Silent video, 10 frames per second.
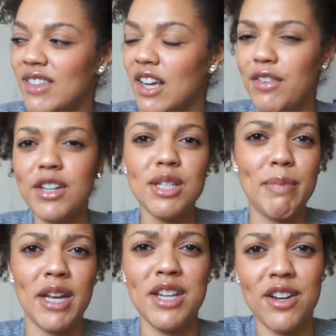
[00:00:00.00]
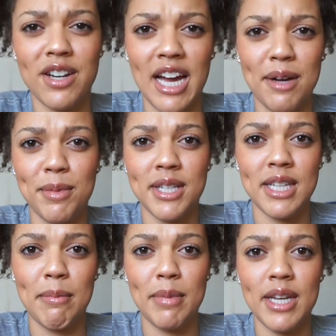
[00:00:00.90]
if you're spending your time with
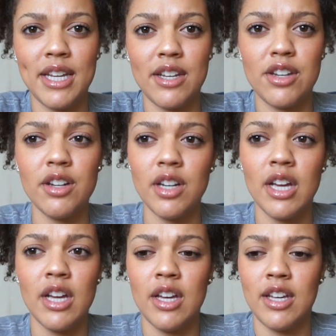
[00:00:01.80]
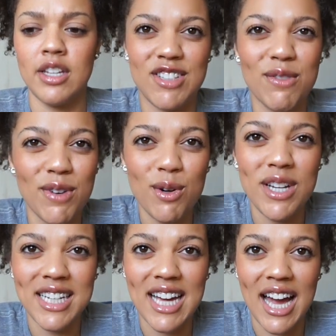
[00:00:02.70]
somebody and you're
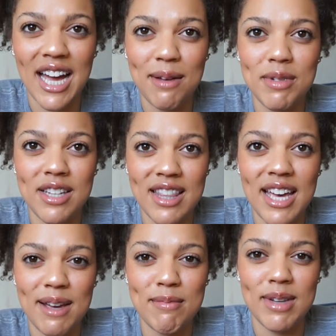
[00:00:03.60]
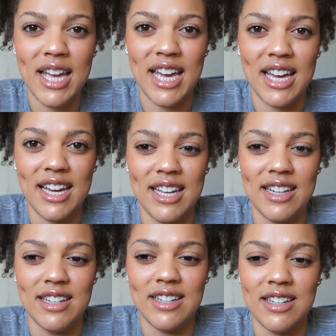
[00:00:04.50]
devoting time to them
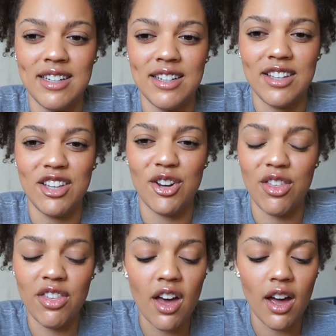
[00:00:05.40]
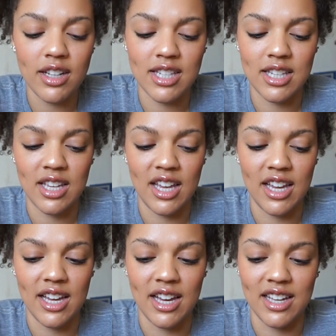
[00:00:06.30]
and your thoughts
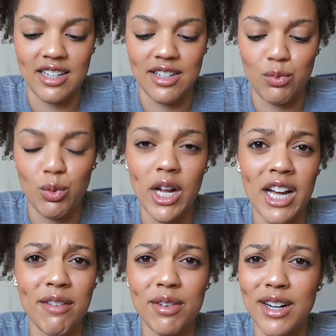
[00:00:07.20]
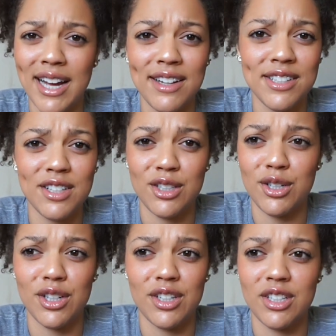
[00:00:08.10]
and whatever else
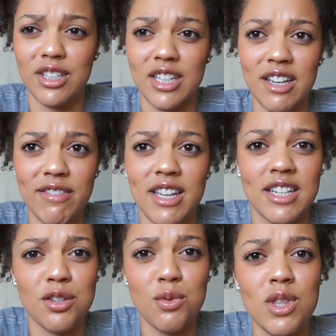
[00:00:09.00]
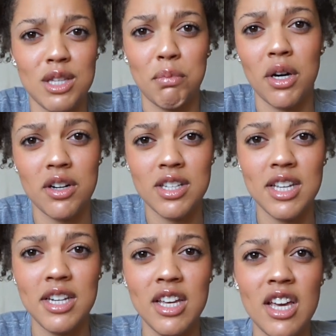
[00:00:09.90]
you're giving to this
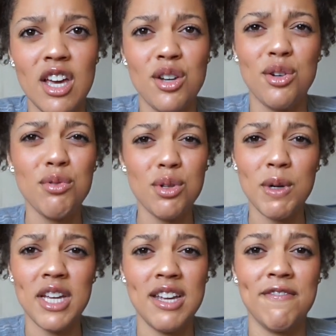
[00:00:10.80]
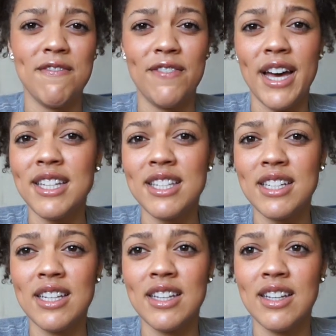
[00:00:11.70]
person, don't you want to
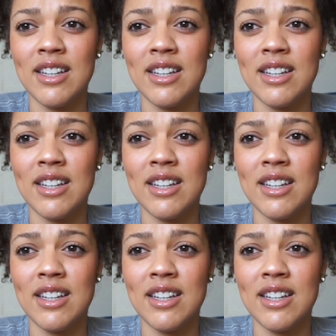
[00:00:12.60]
invest